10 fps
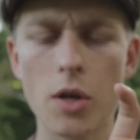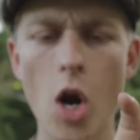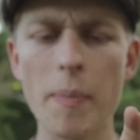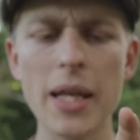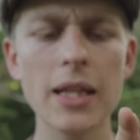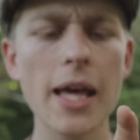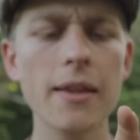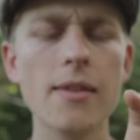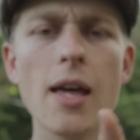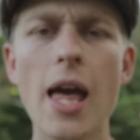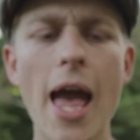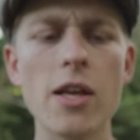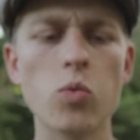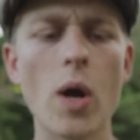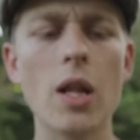carbine length
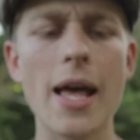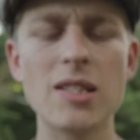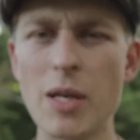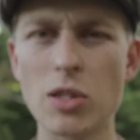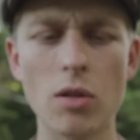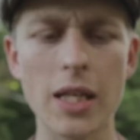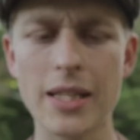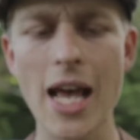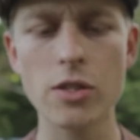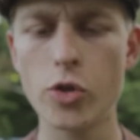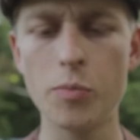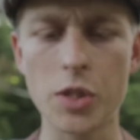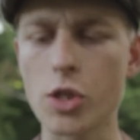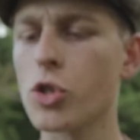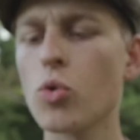as well as pistol length gas tubes.
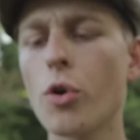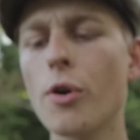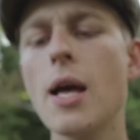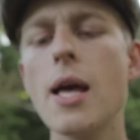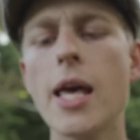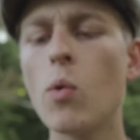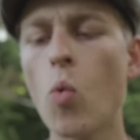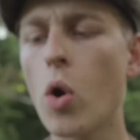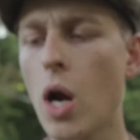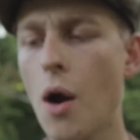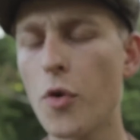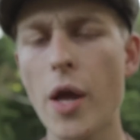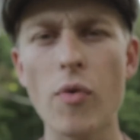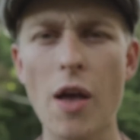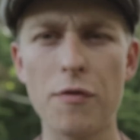It's just shorter. It won't cover
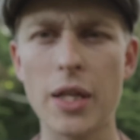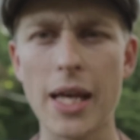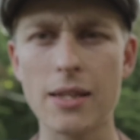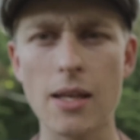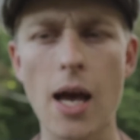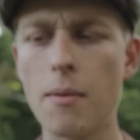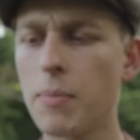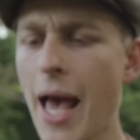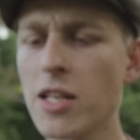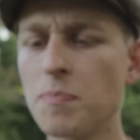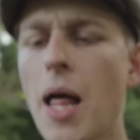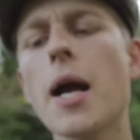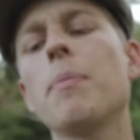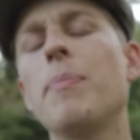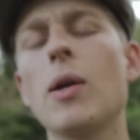a rifle length gas
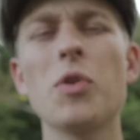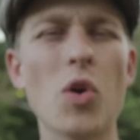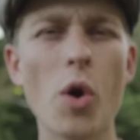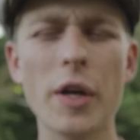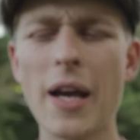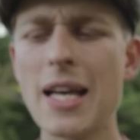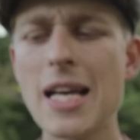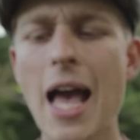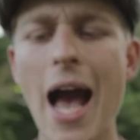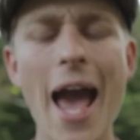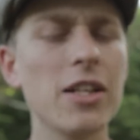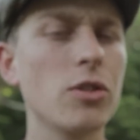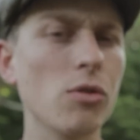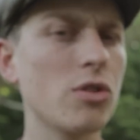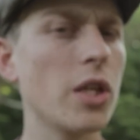block, but with an Orca, I just
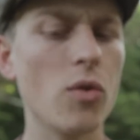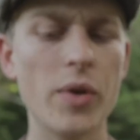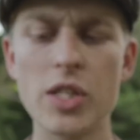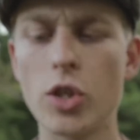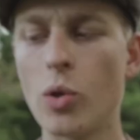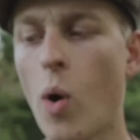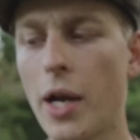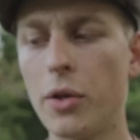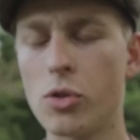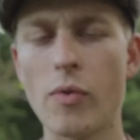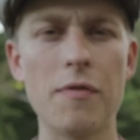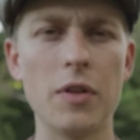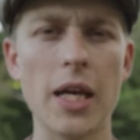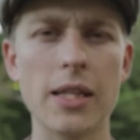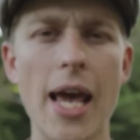don't see a reason you'd want to use a
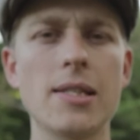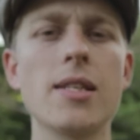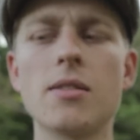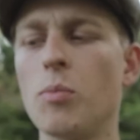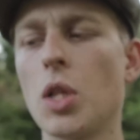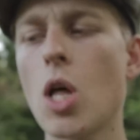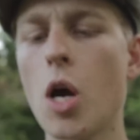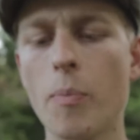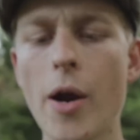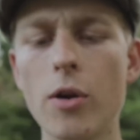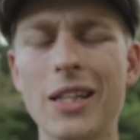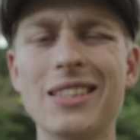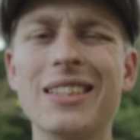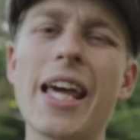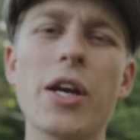rifle length gas system with a long barrel.
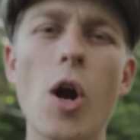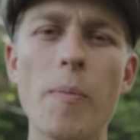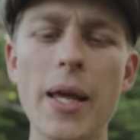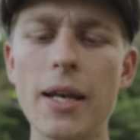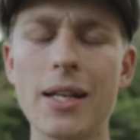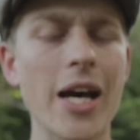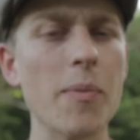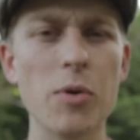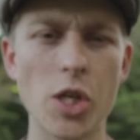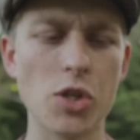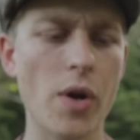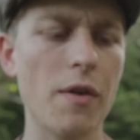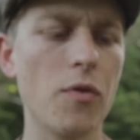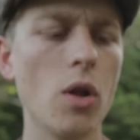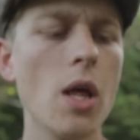It's a light carbine, not a precision
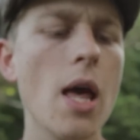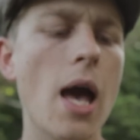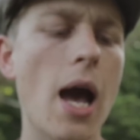rifle.